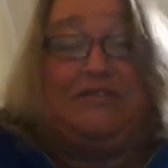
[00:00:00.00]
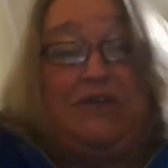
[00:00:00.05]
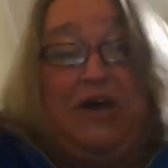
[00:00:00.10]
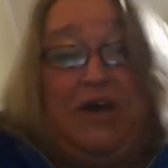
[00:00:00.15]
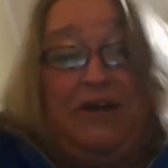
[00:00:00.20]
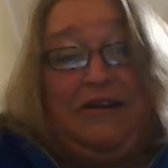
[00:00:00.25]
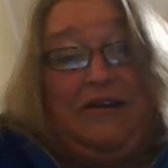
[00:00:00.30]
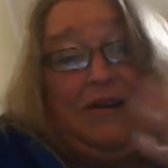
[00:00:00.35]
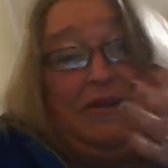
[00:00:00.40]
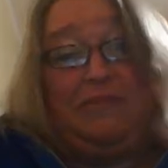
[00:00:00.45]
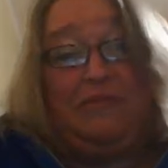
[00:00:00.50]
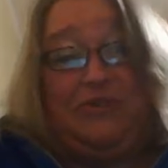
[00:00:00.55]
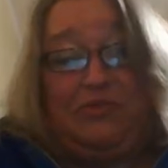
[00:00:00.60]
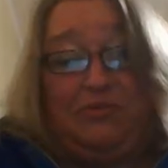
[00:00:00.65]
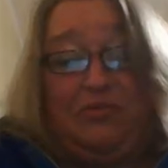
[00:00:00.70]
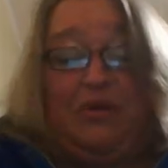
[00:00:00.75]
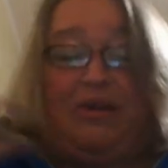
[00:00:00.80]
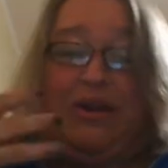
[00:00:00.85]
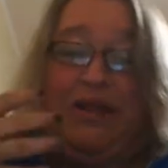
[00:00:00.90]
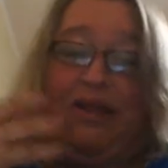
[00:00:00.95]
done and I'm
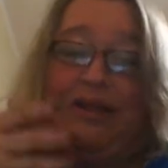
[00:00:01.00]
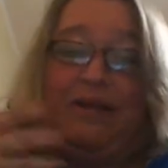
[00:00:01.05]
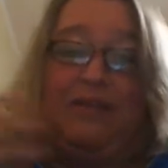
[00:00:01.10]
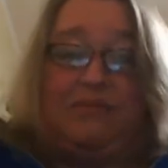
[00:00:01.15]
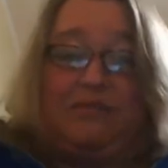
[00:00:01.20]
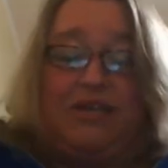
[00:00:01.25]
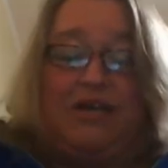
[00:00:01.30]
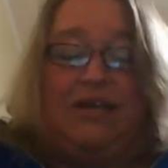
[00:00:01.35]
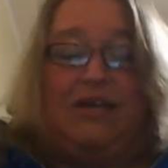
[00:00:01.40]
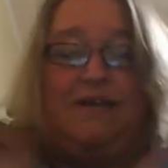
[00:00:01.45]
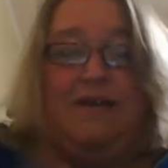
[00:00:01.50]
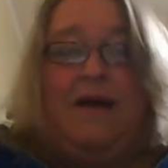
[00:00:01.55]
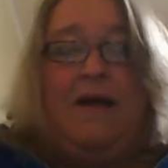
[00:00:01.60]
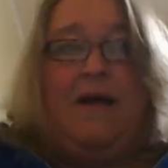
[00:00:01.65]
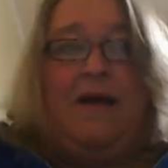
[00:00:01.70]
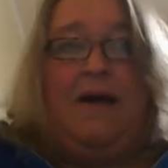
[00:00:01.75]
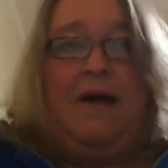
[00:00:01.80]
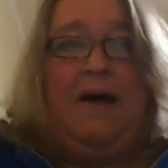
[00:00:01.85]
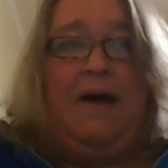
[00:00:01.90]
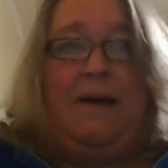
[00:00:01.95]
done reading it and I'm
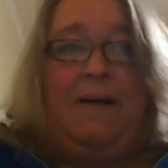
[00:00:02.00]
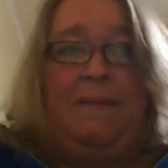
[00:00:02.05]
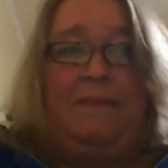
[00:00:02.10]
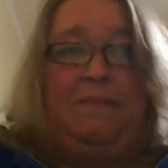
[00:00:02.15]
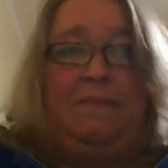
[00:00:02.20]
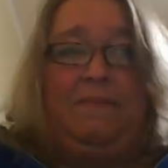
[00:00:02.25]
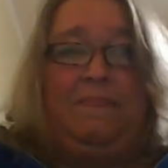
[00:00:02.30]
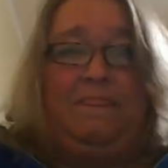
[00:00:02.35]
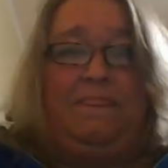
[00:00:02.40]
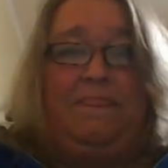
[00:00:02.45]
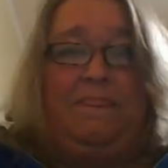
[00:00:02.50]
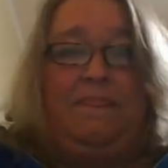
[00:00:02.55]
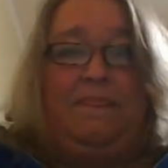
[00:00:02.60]
done